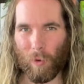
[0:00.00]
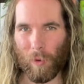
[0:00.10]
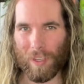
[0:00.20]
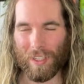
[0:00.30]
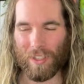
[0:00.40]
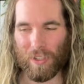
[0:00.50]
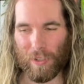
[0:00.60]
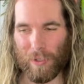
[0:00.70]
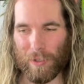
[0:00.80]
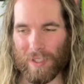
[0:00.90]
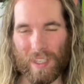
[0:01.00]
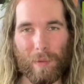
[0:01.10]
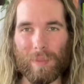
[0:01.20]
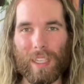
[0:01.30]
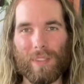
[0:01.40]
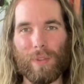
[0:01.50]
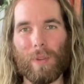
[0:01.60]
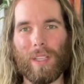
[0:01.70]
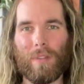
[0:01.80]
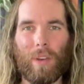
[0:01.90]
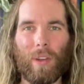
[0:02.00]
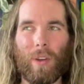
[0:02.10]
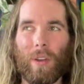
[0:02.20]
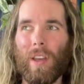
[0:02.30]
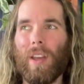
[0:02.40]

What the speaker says: Running Shoes. Tim, thanks for your last video.